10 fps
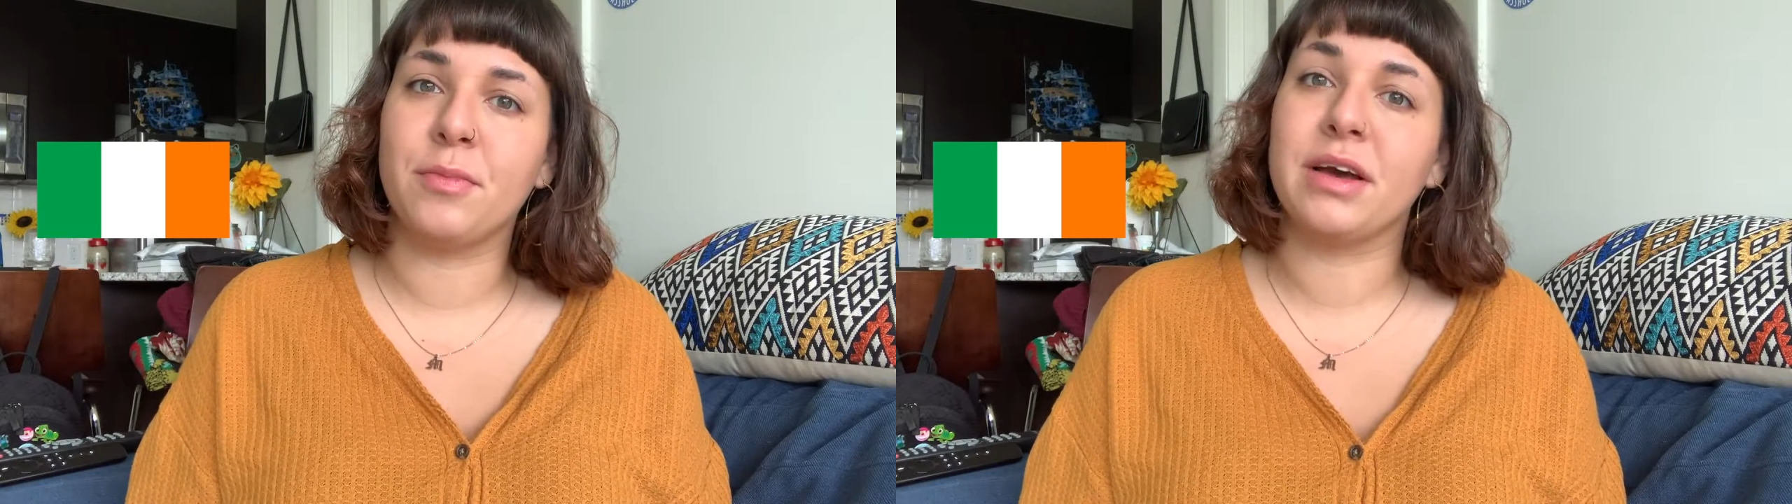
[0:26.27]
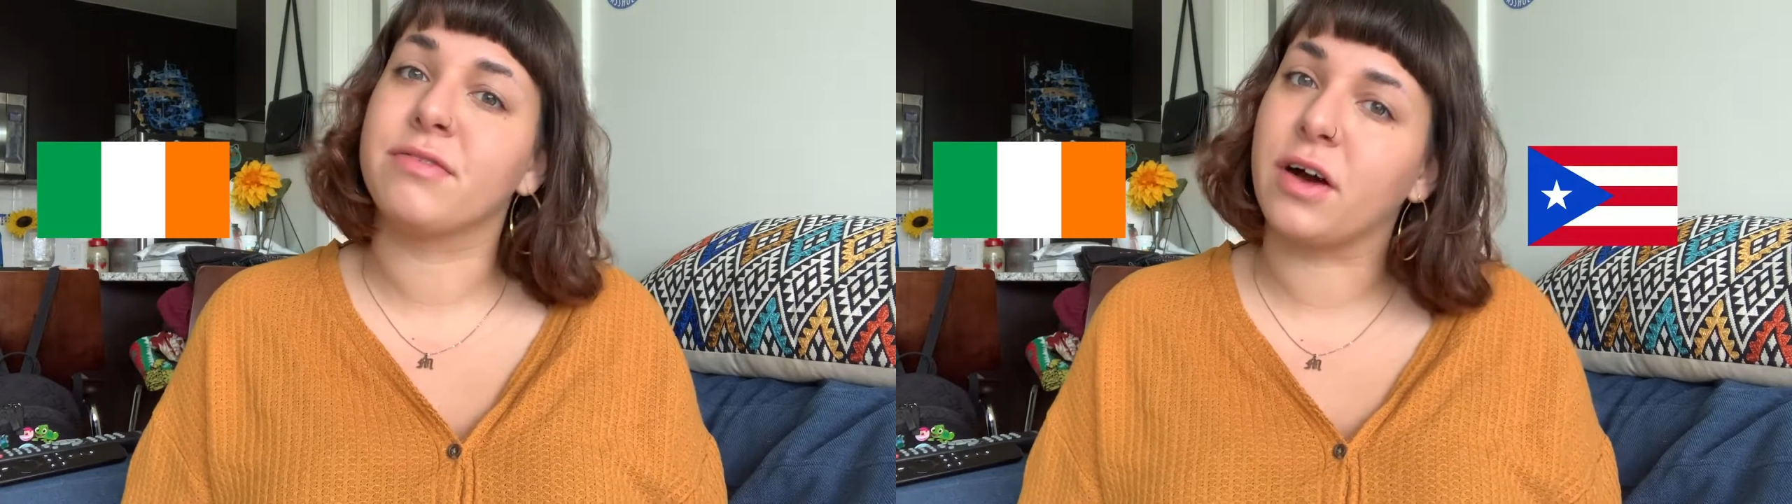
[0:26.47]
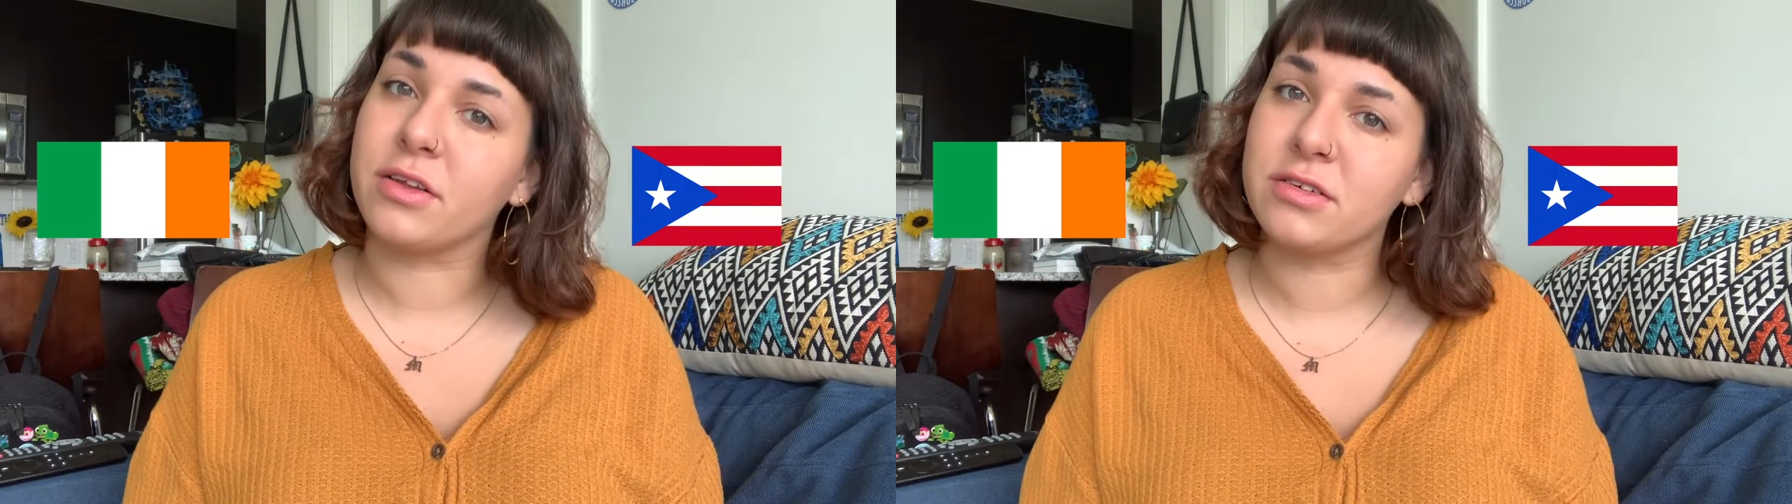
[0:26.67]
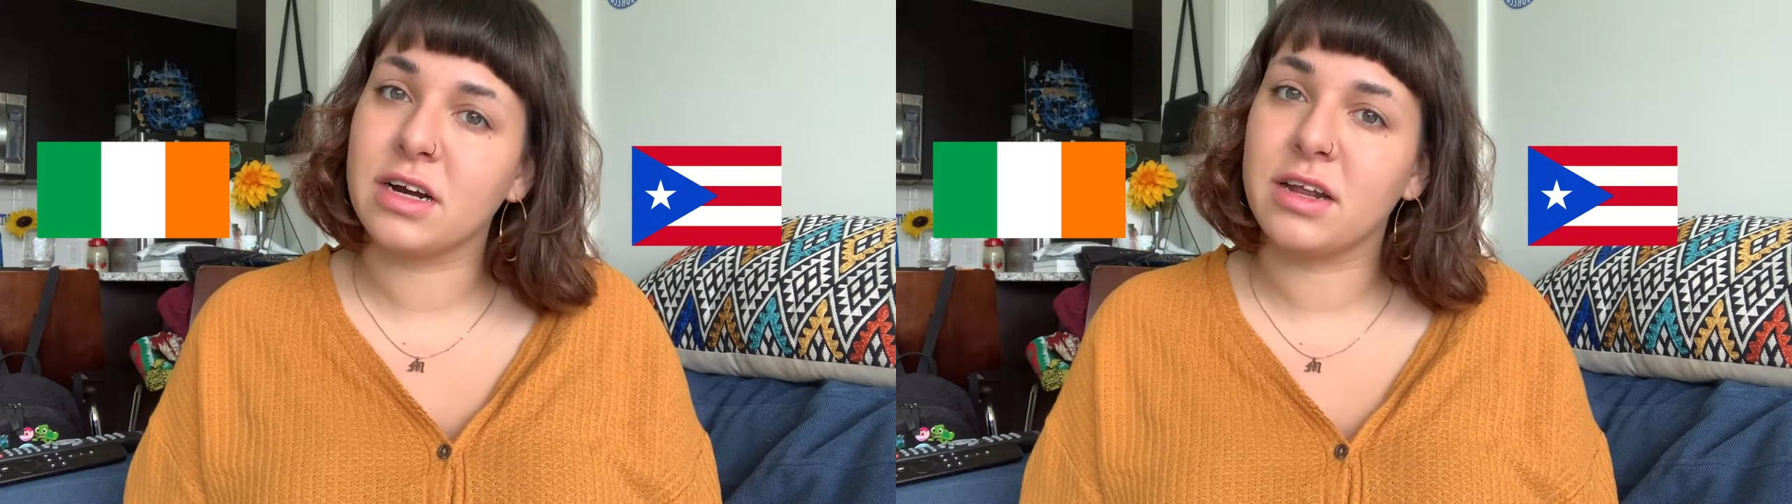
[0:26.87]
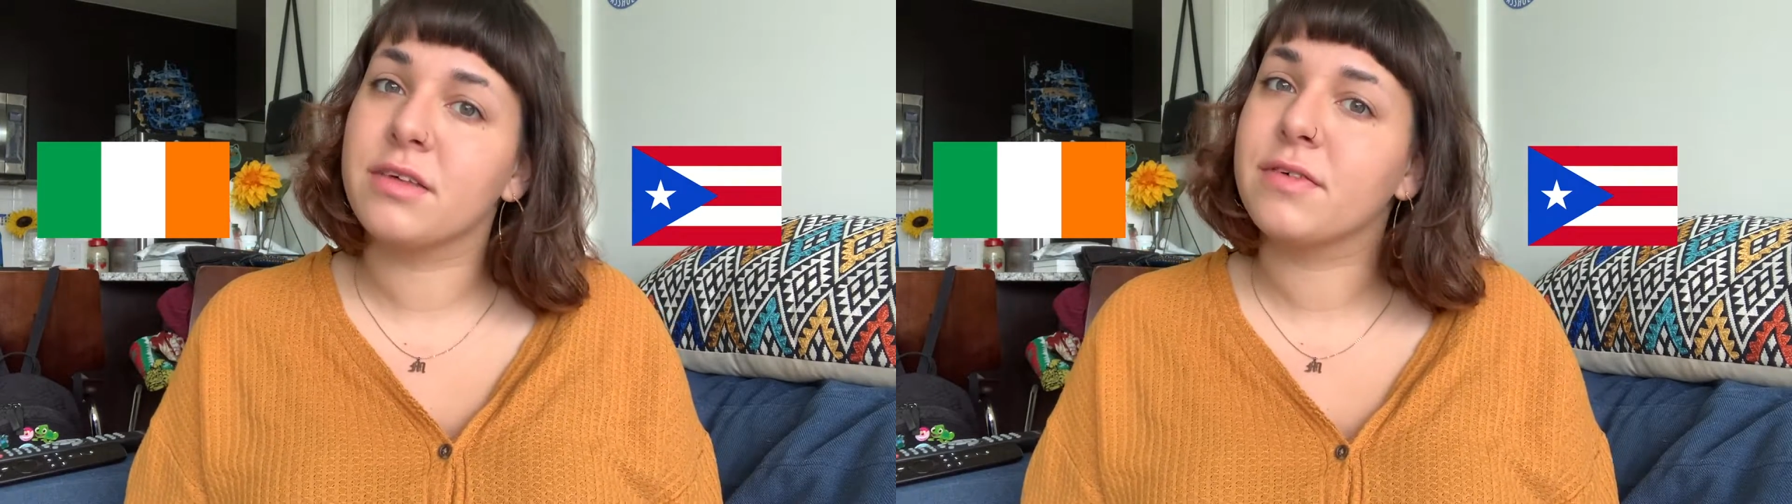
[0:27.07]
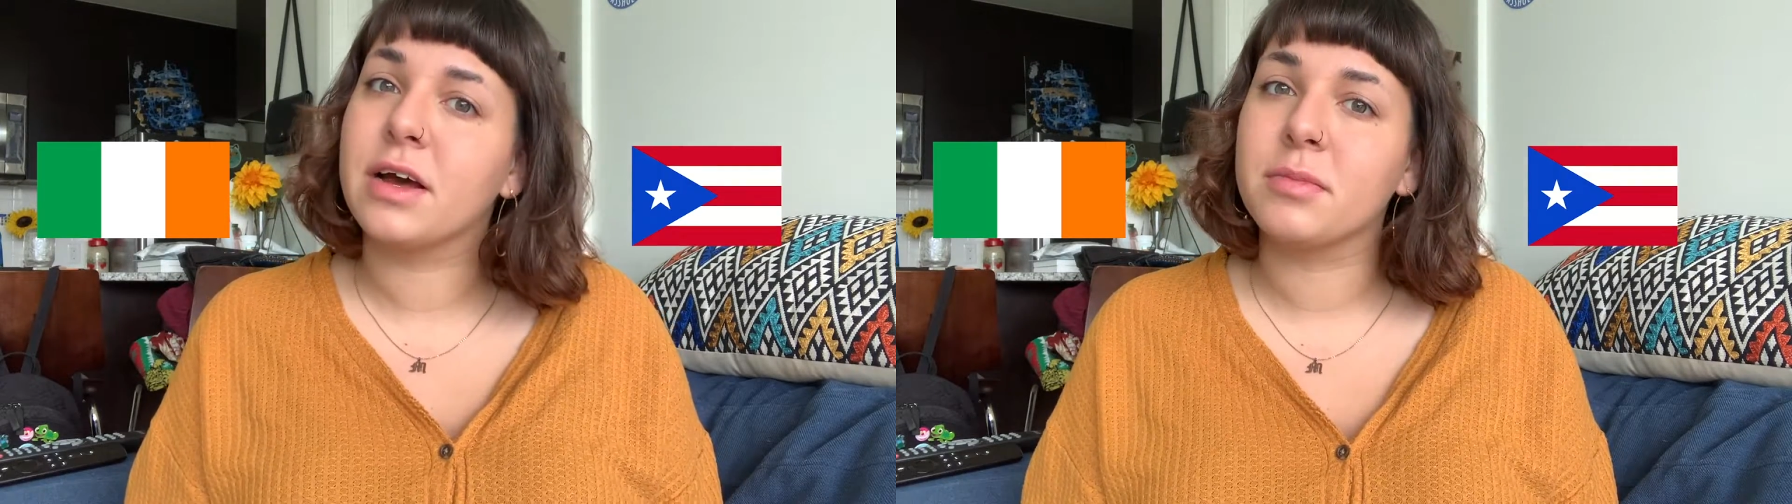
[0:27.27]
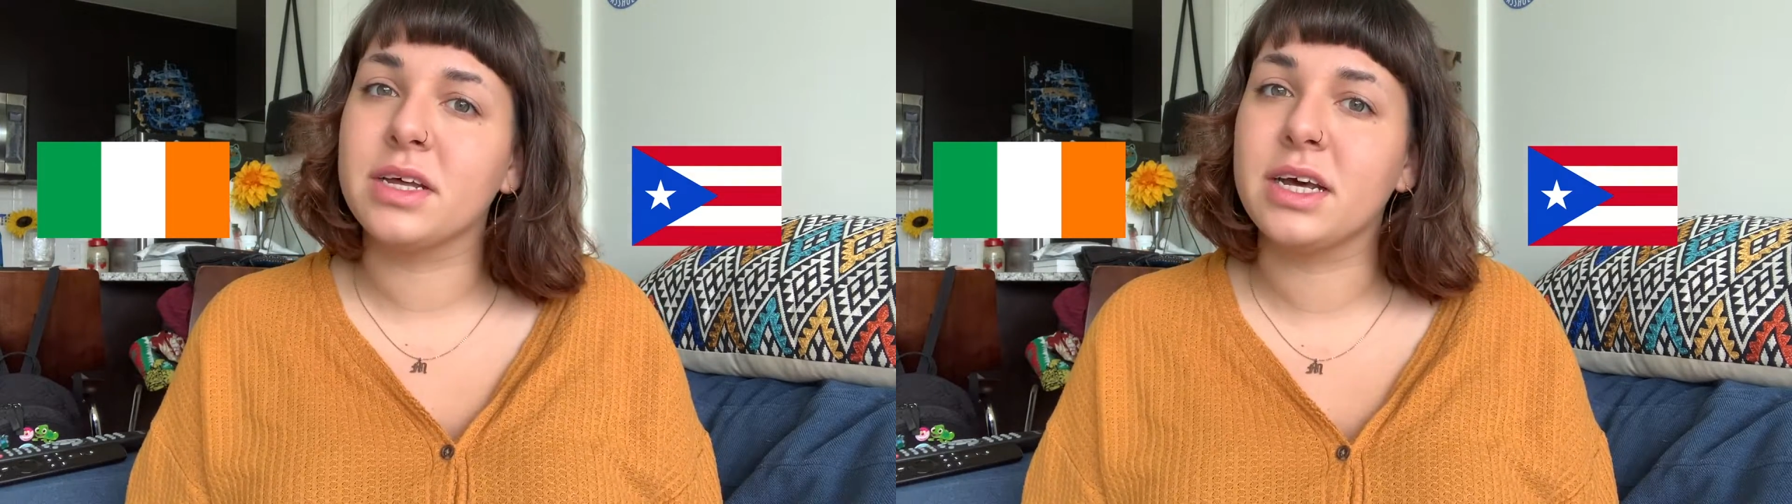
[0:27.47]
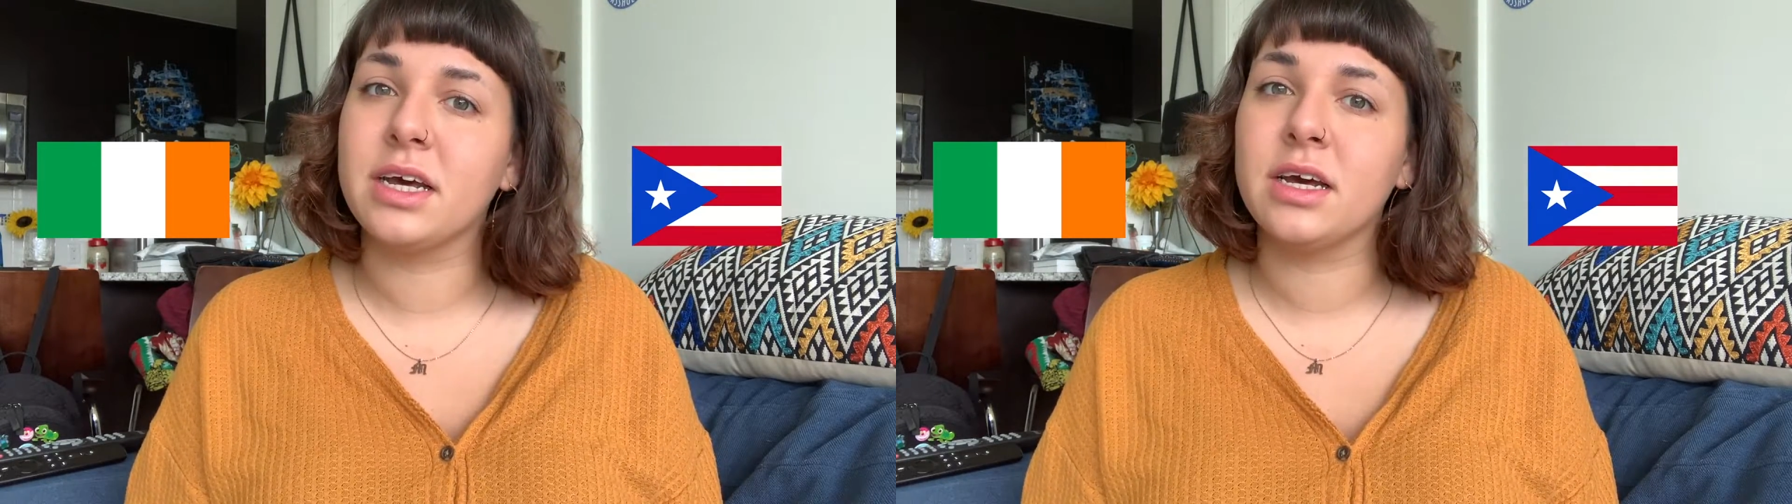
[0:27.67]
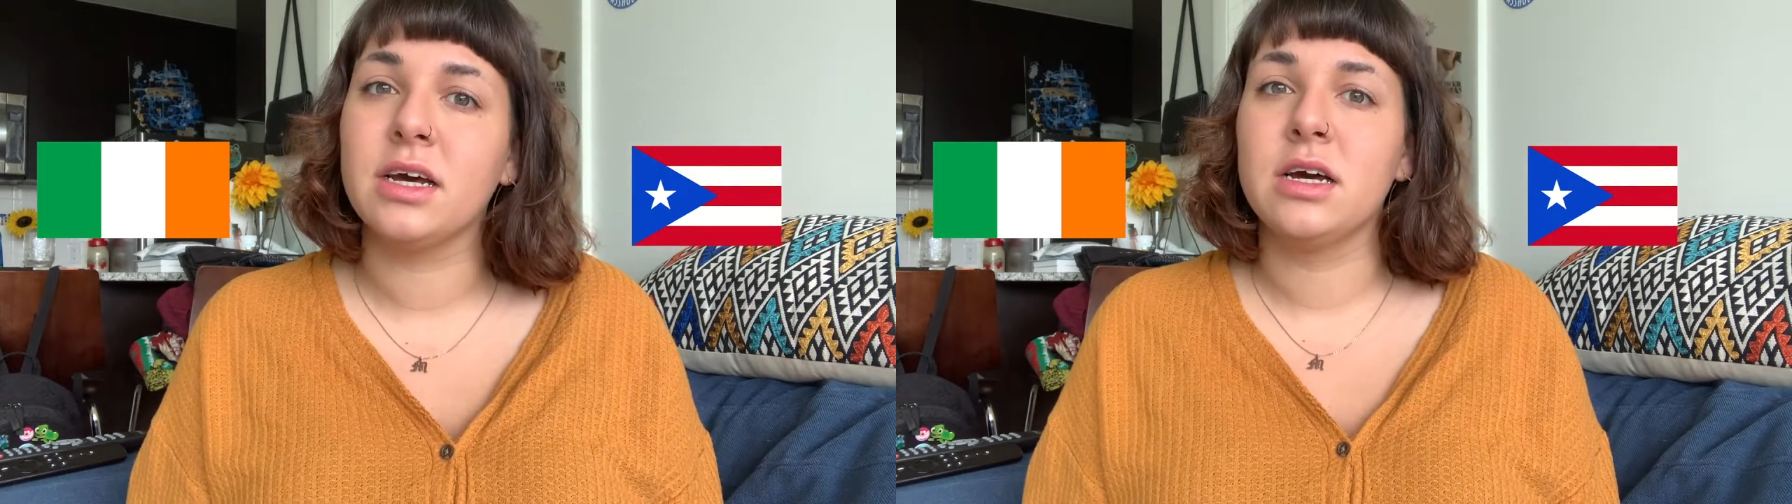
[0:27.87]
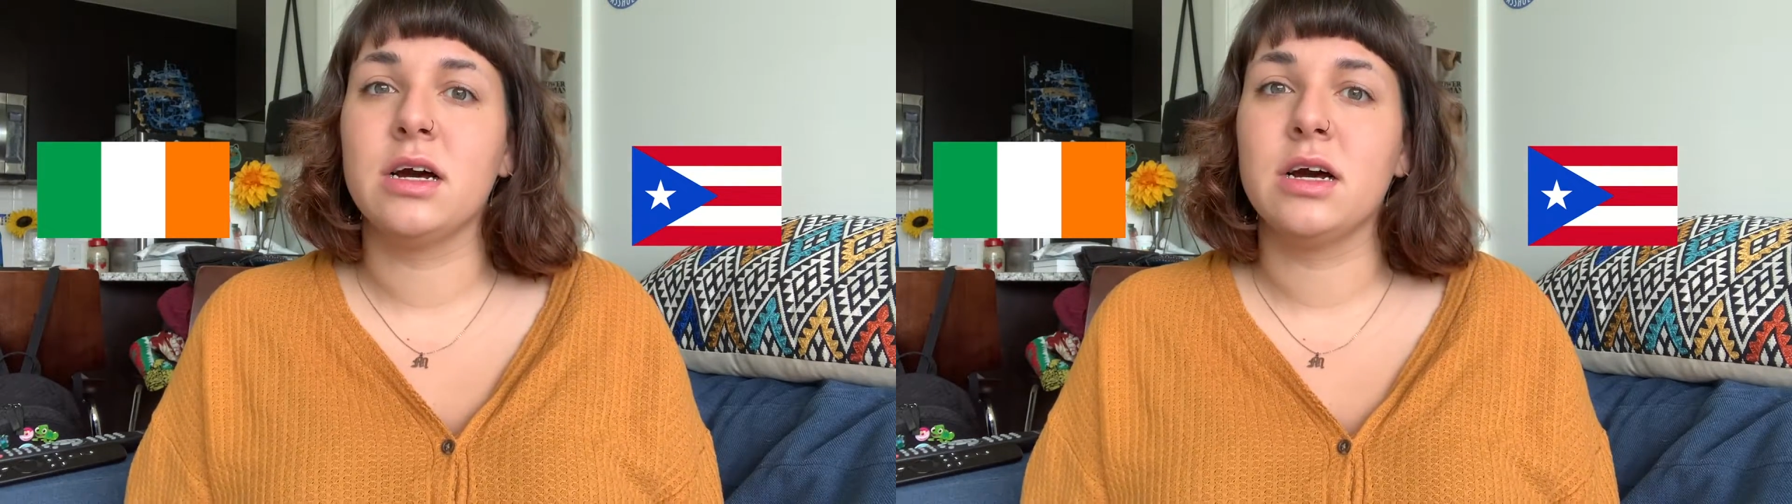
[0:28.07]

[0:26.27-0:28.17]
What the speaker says: my father's side of the family,